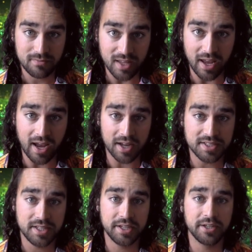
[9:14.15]
And
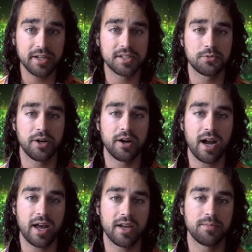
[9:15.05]
here is where
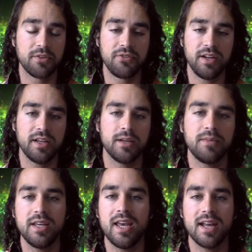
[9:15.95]
I end up defeating him. He
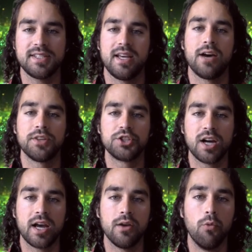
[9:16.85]
can't take out the
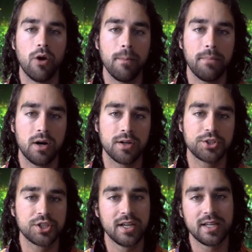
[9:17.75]
giant. 1
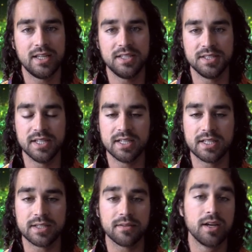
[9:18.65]
punch, he's done.
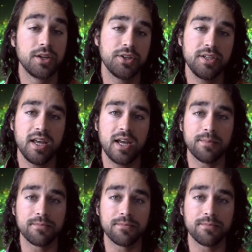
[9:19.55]
Good game.